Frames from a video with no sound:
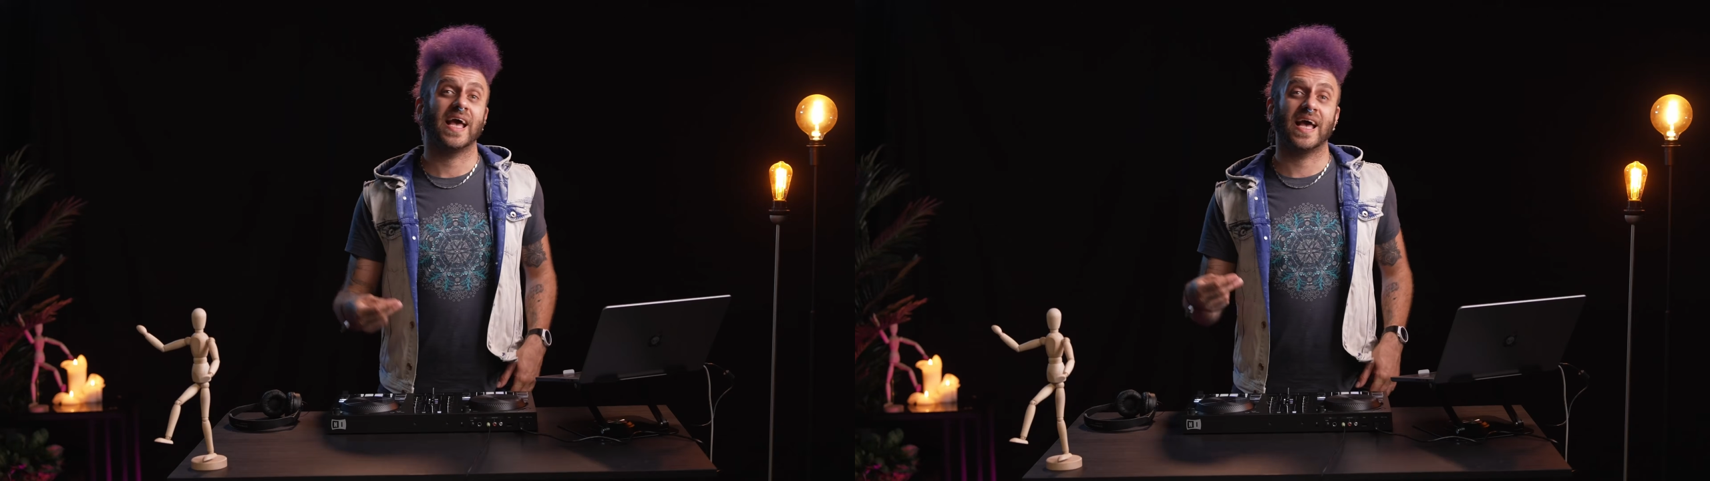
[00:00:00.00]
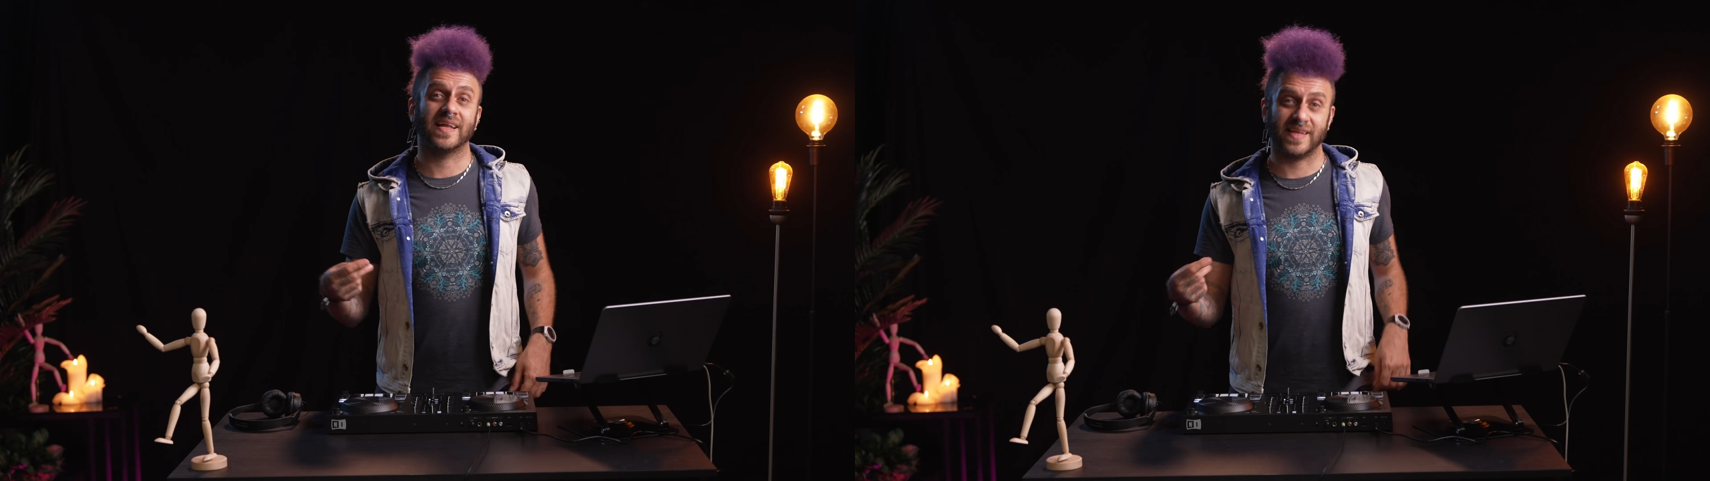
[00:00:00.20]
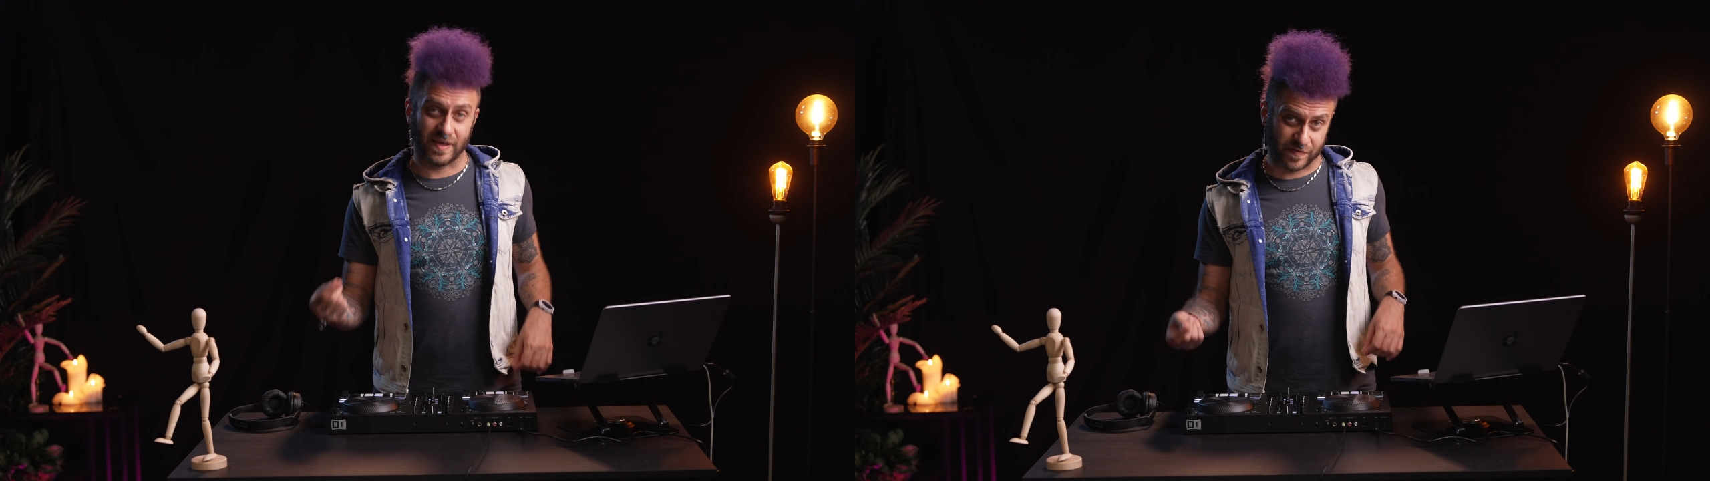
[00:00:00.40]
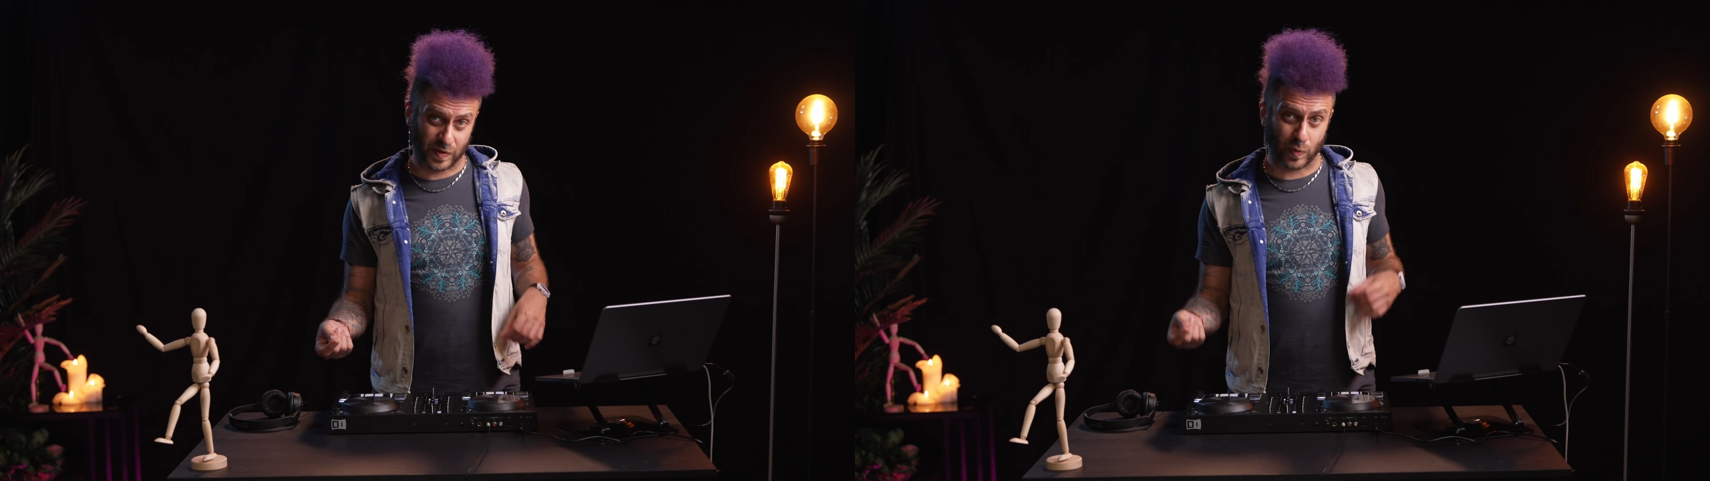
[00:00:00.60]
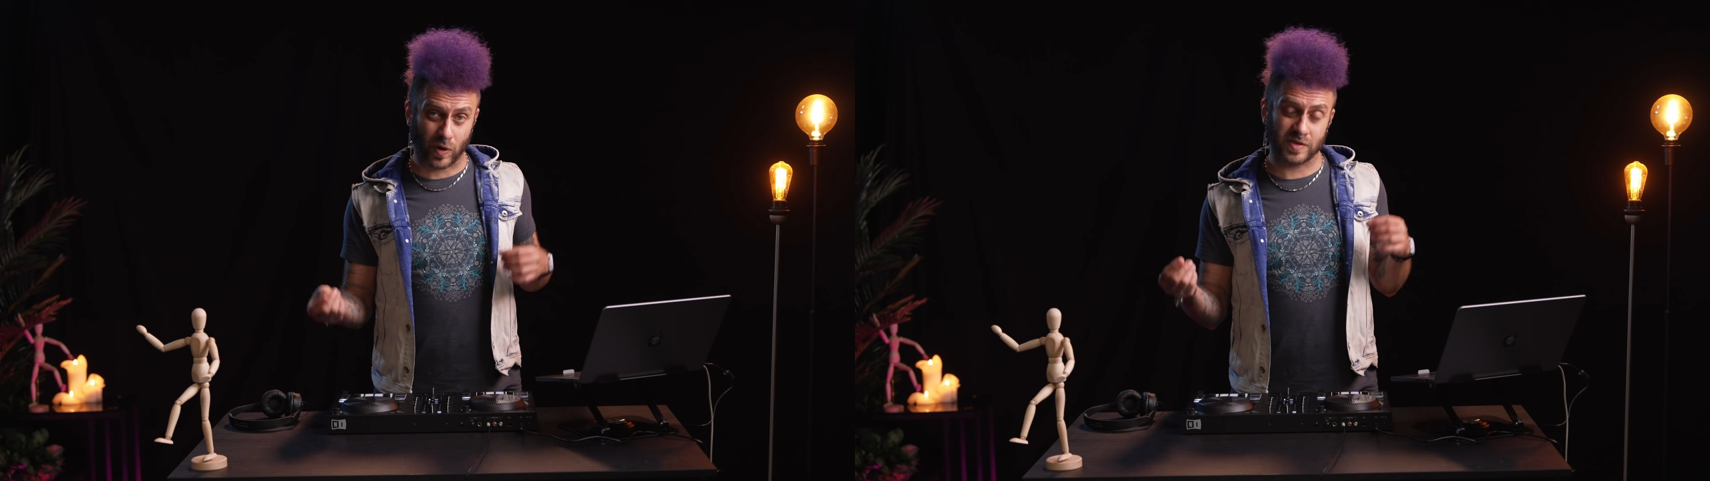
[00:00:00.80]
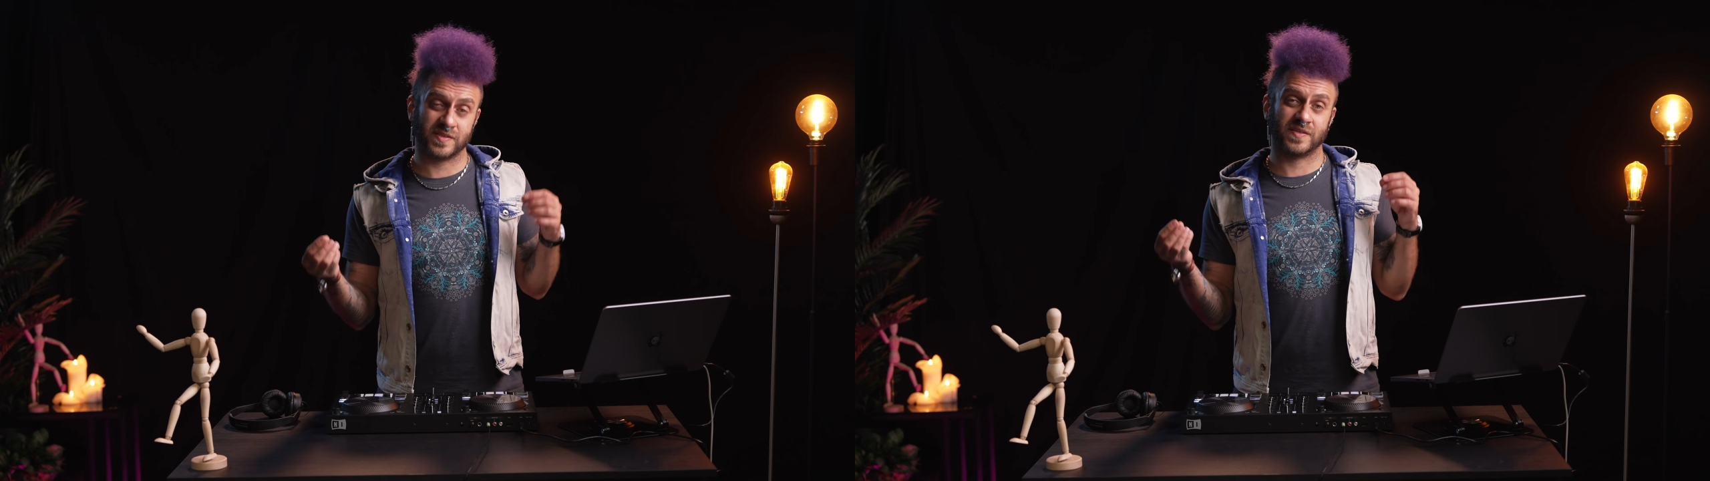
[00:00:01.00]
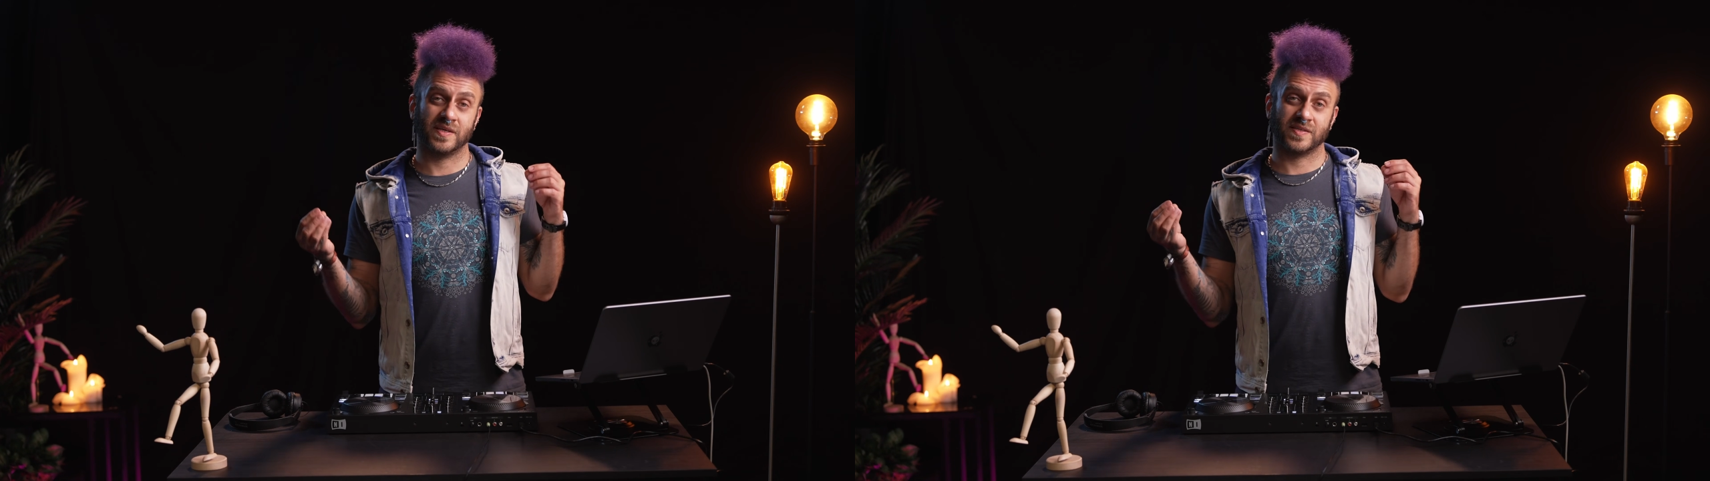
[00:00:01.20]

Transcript: And if you want